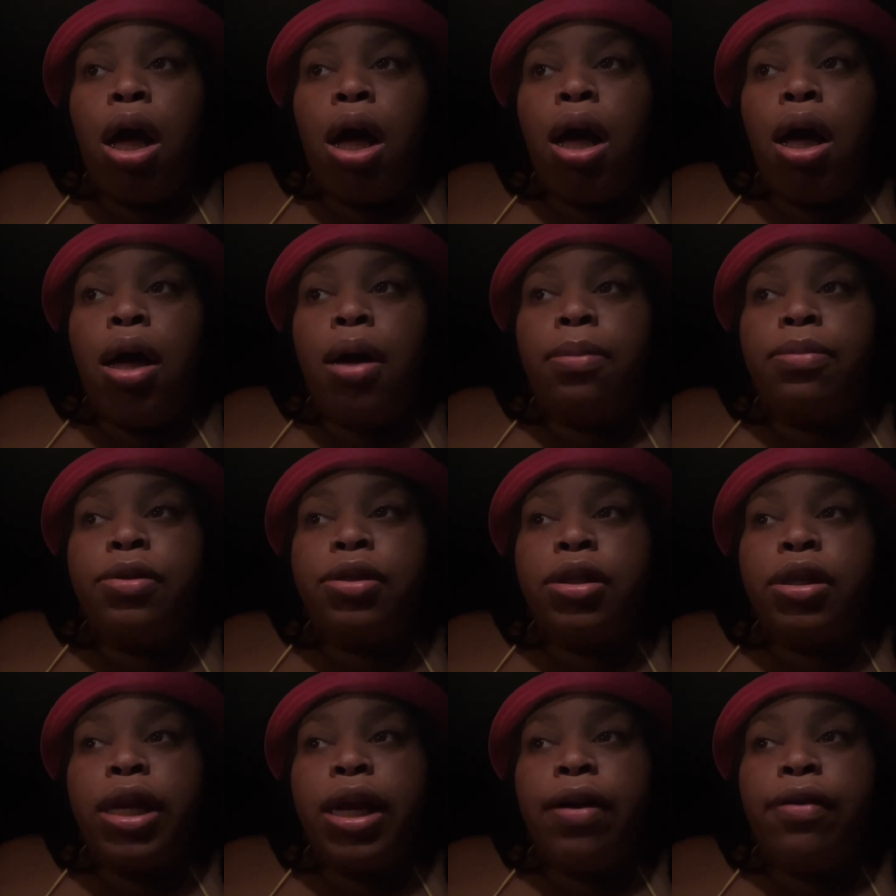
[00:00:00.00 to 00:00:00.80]
I'm just
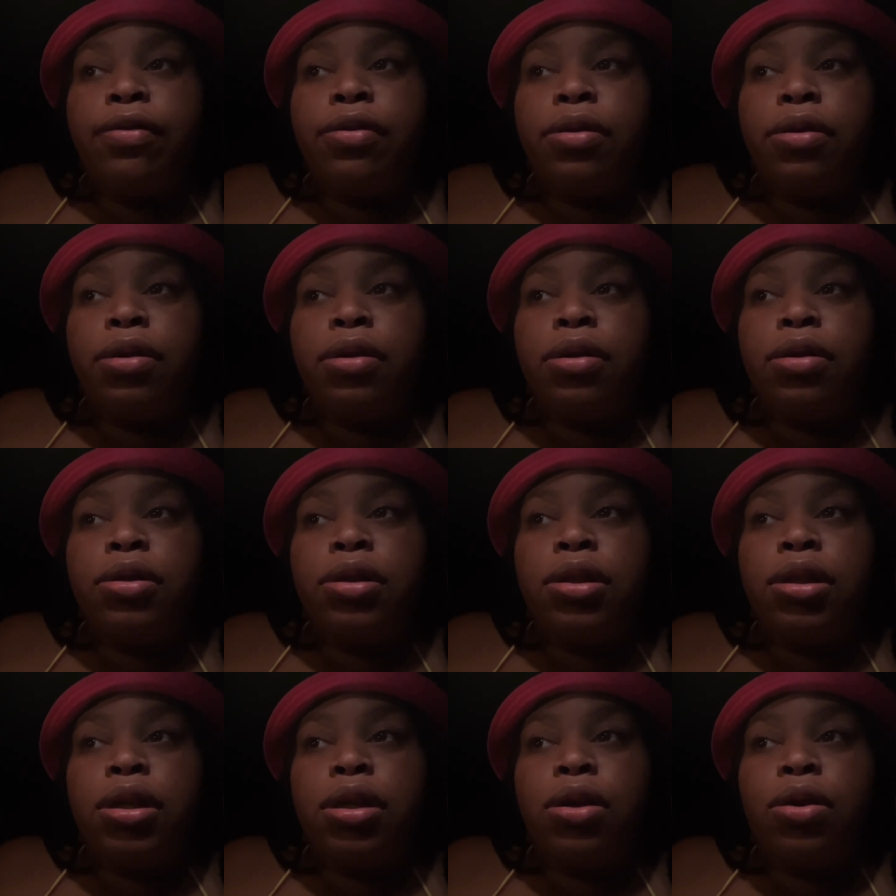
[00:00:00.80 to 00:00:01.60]
gonna have to
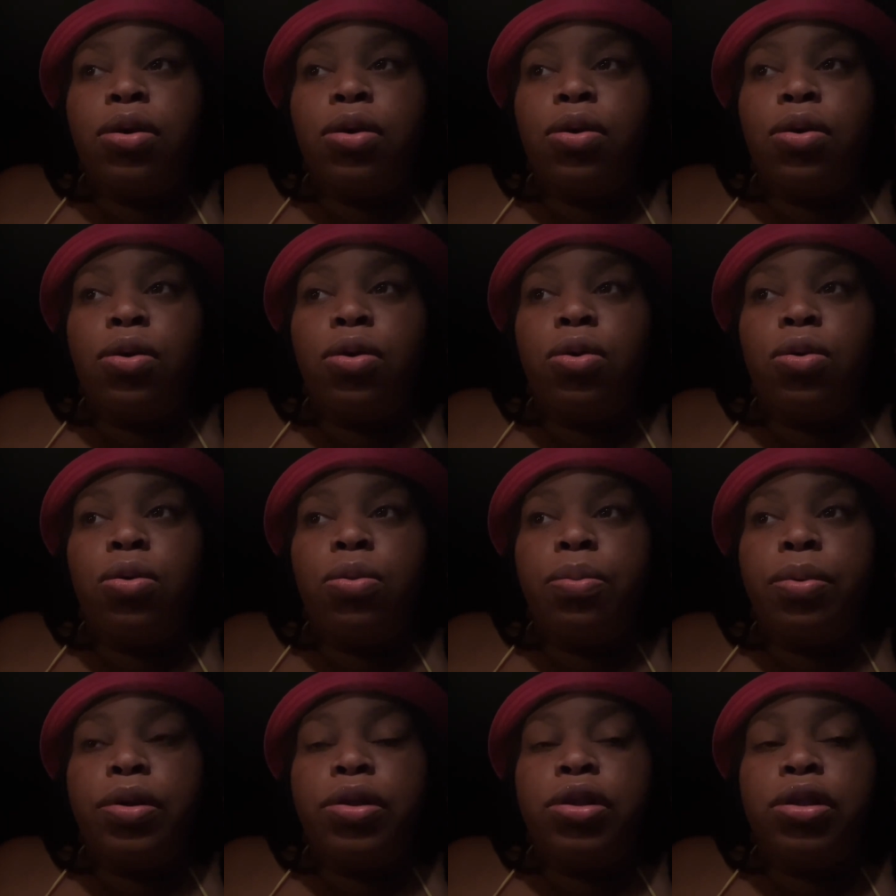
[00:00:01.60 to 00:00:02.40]
delete a whole
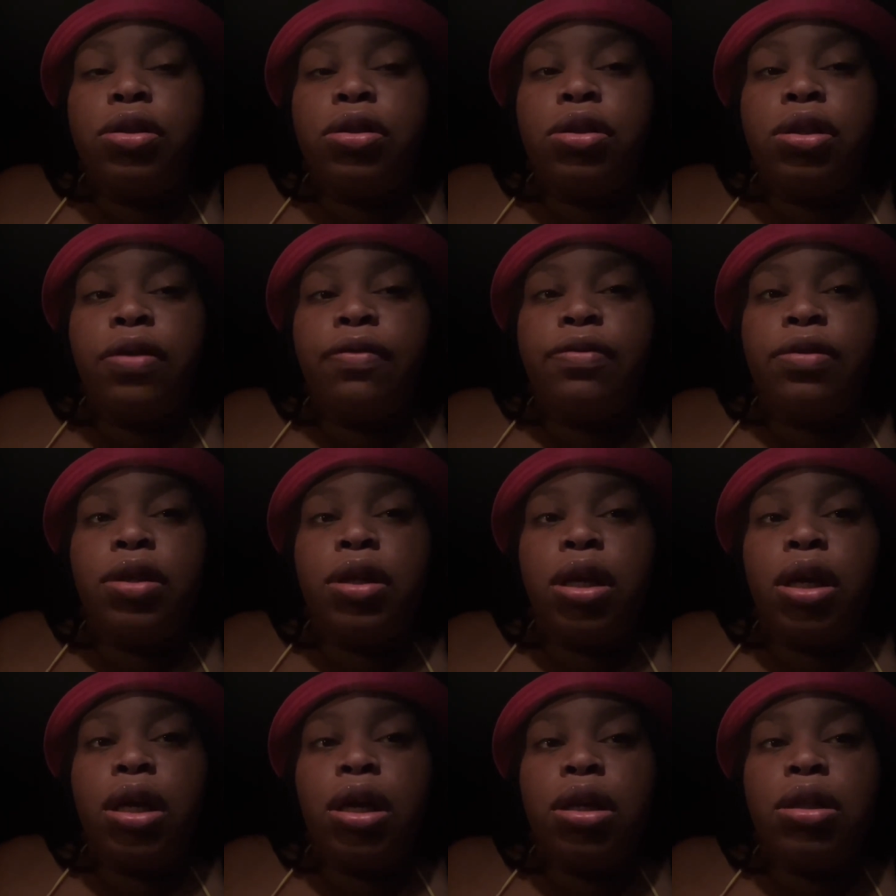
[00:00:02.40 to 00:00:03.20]
bunch of stuff
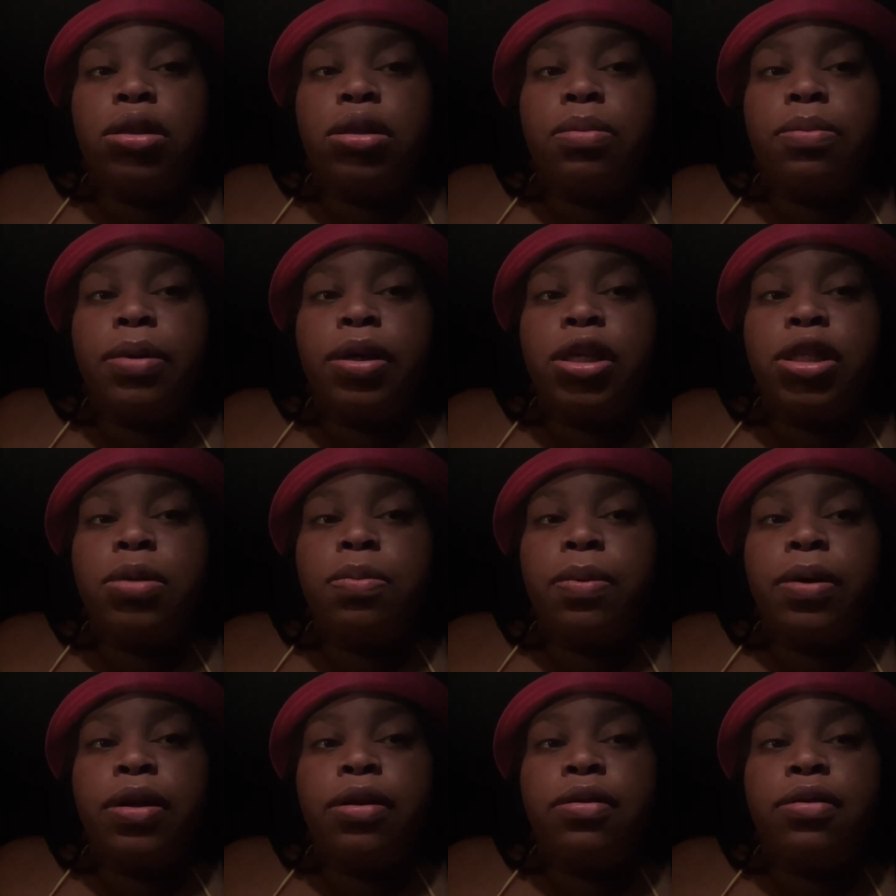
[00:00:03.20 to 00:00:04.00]
today to make
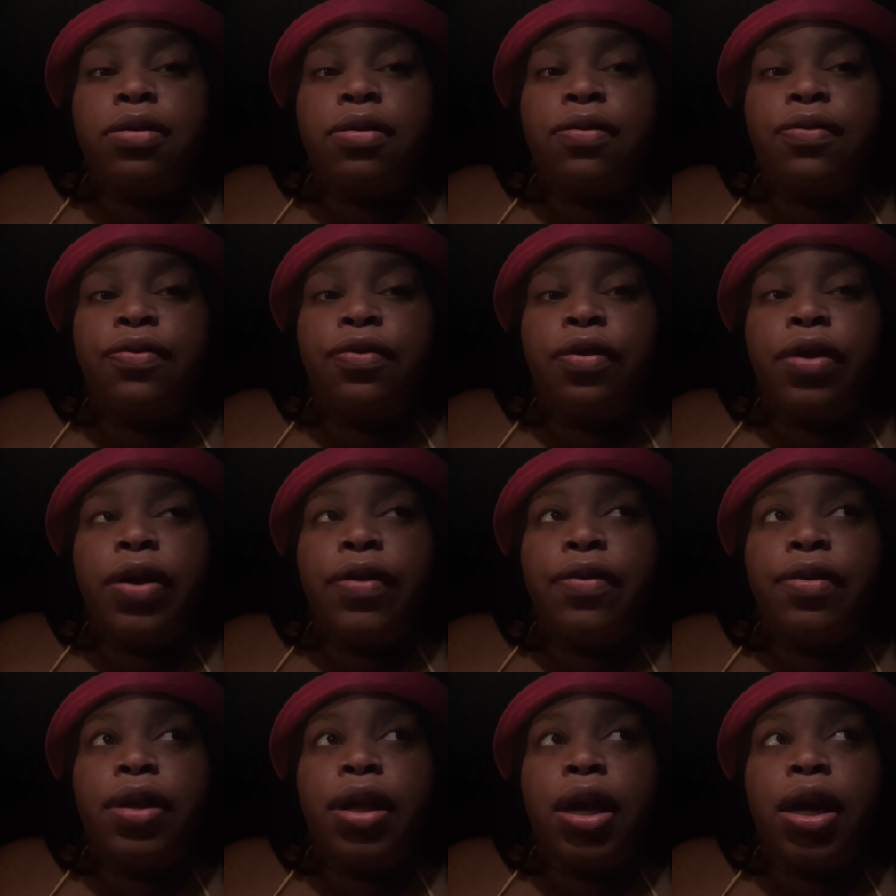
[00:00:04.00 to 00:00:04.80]
space for
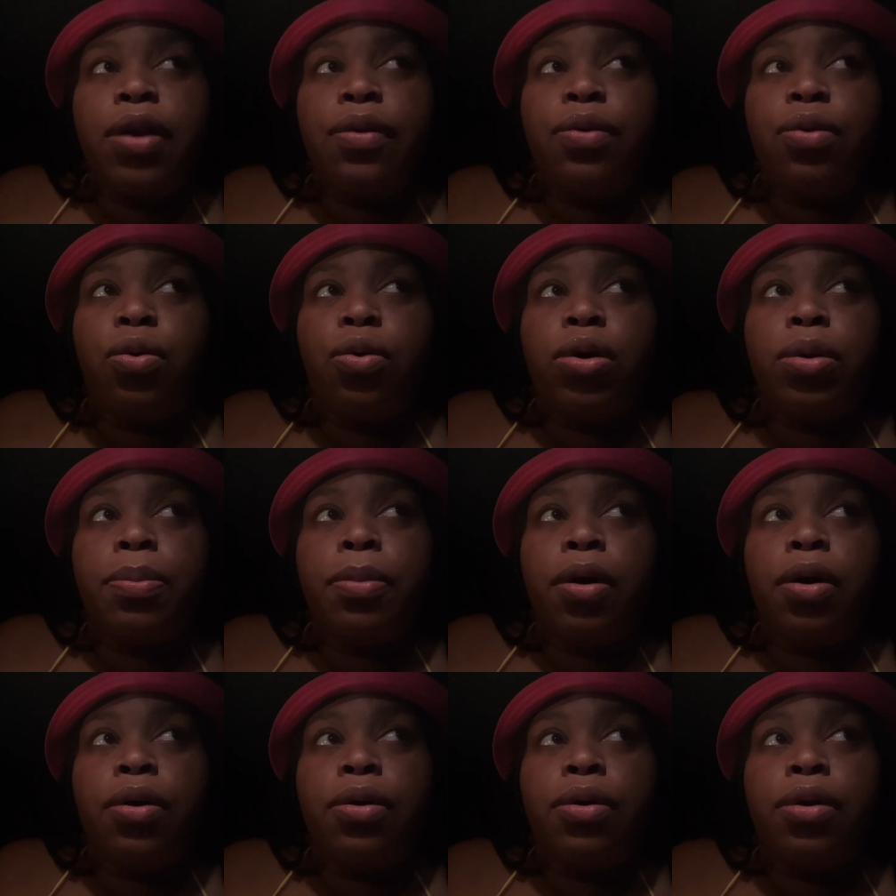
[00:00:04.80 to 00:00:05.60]
everything that I record
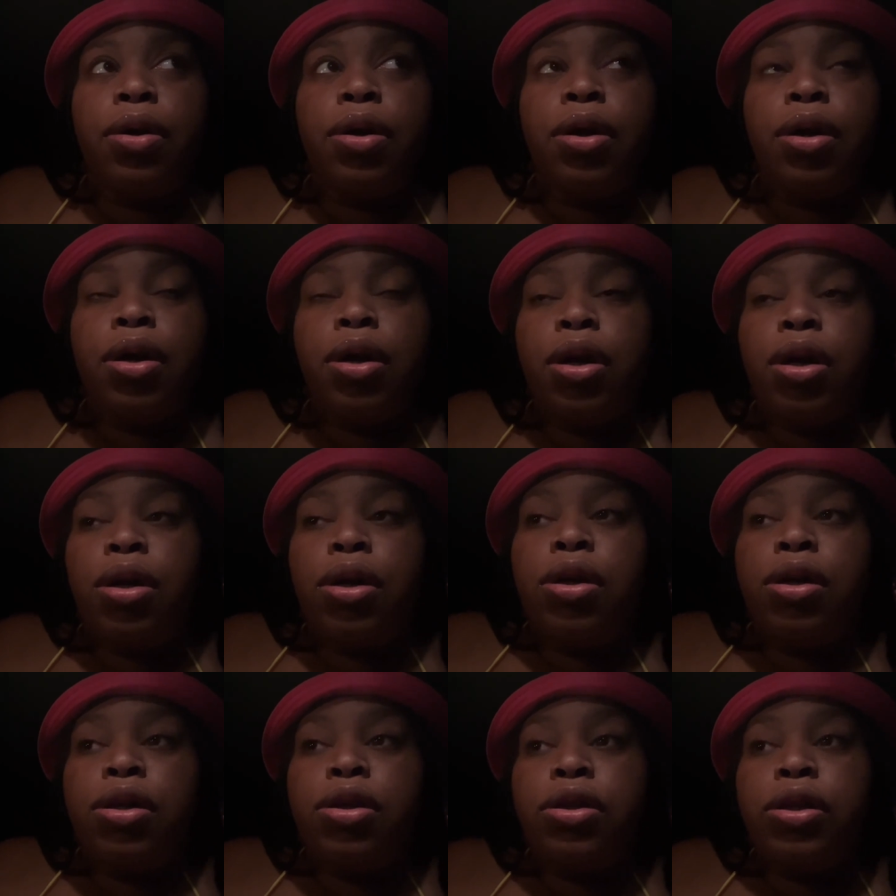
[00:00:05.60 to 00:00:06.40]
tomorrow.
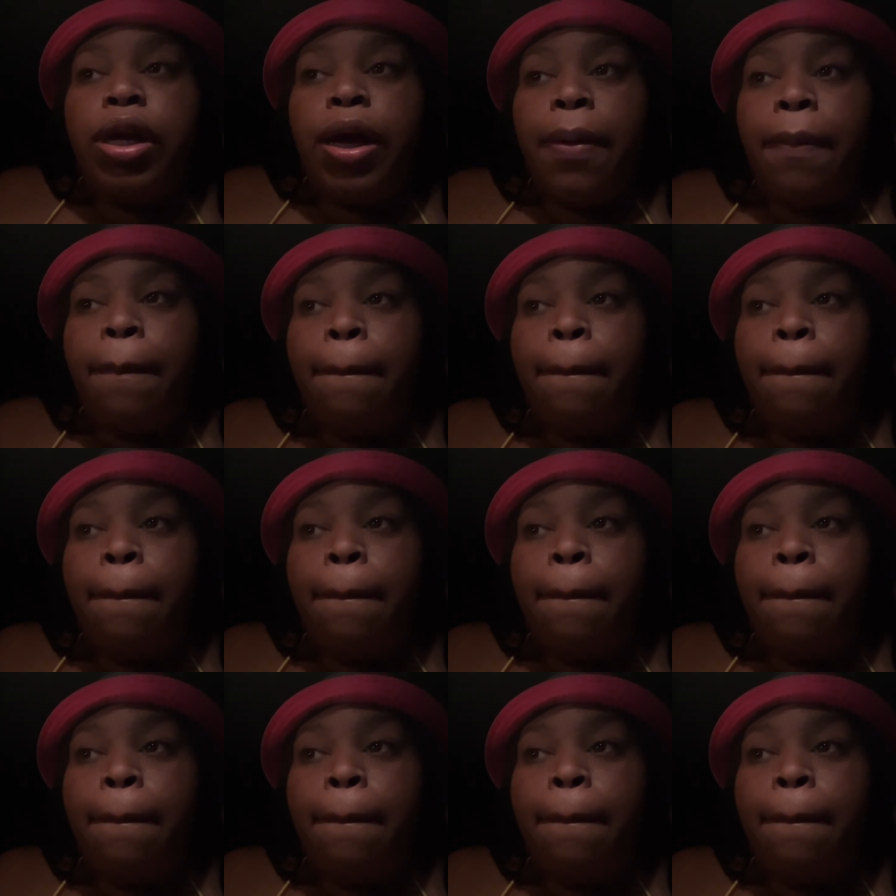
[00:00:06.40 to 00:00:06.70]
So yeah.